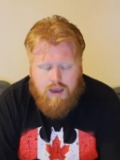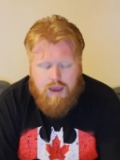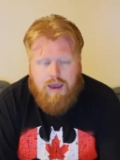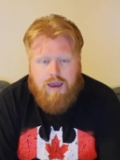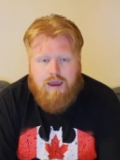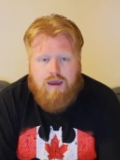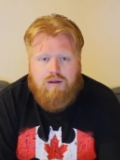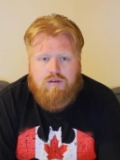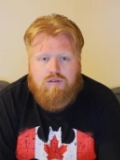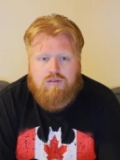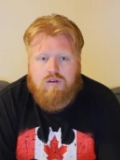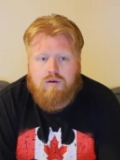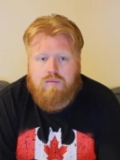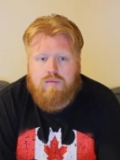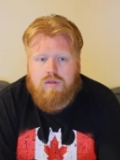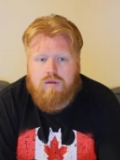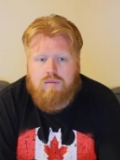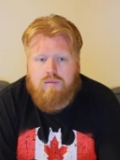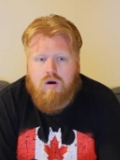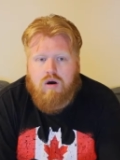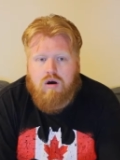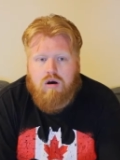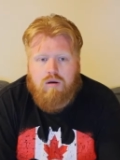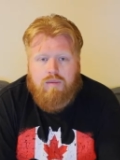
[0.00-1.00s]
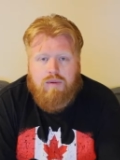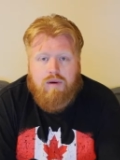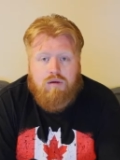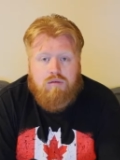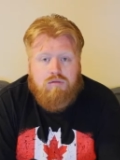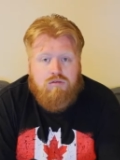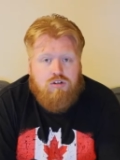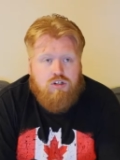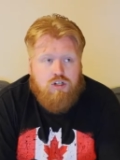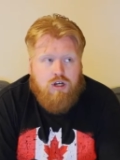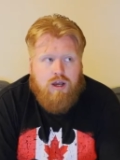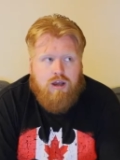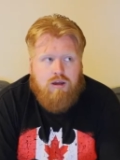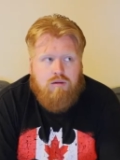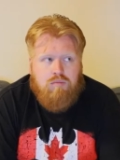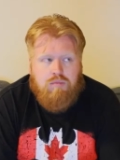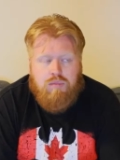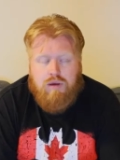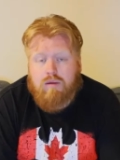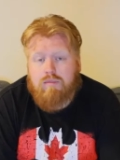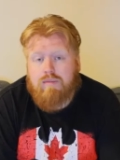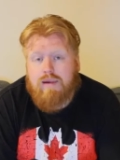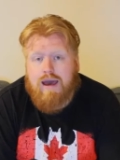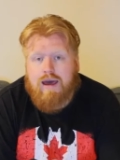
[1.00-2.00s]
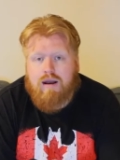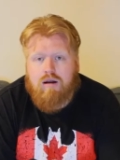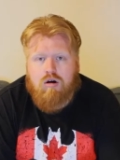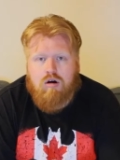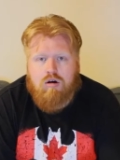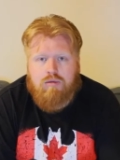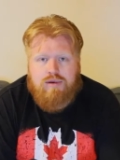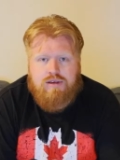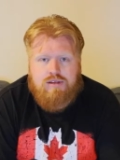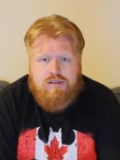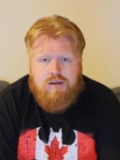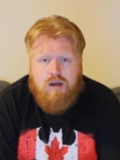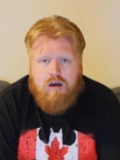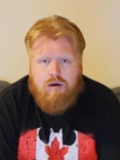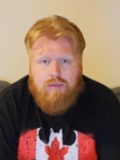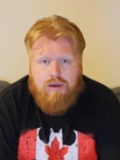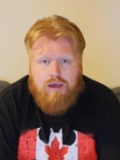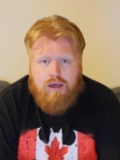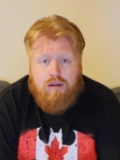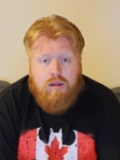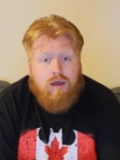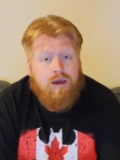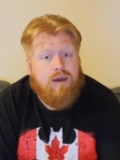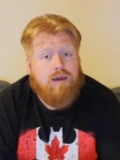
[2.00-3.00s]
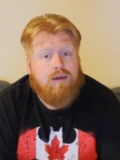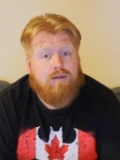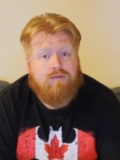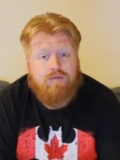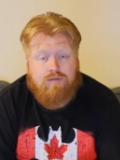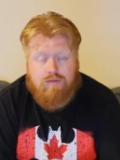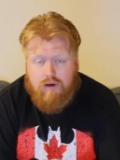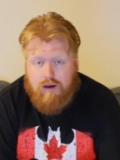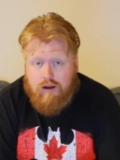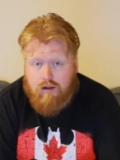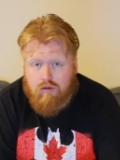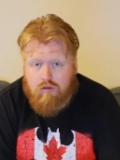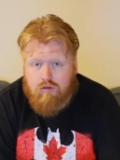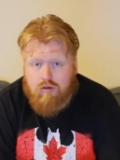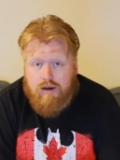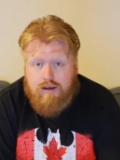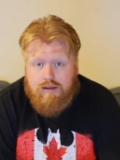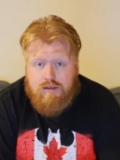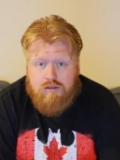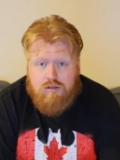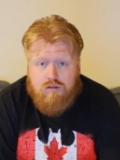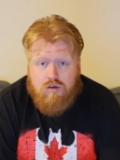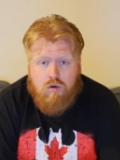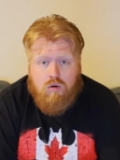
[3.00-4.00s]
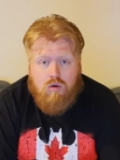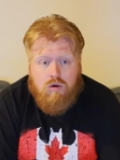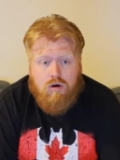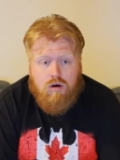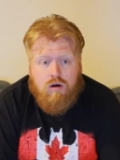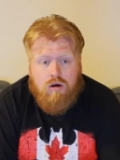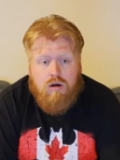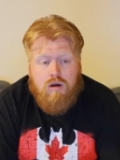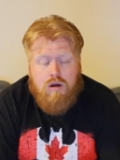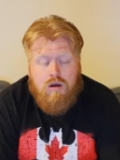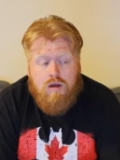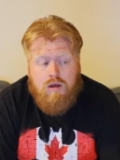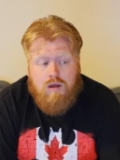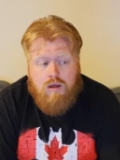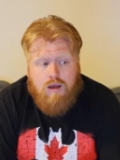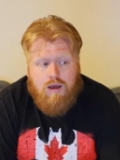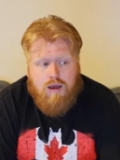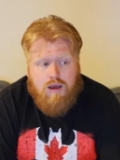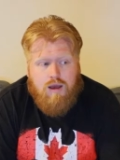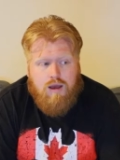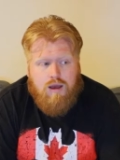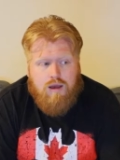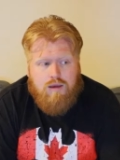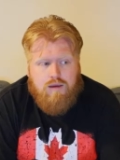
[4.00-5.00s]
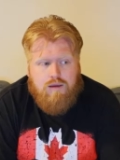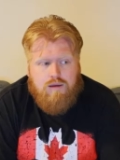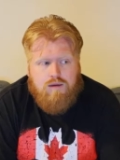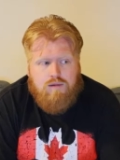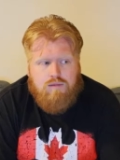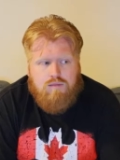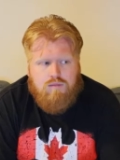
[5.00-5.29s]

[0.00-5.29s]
And some of them are about giant, big bad armies coming, like Final Crisis or uh,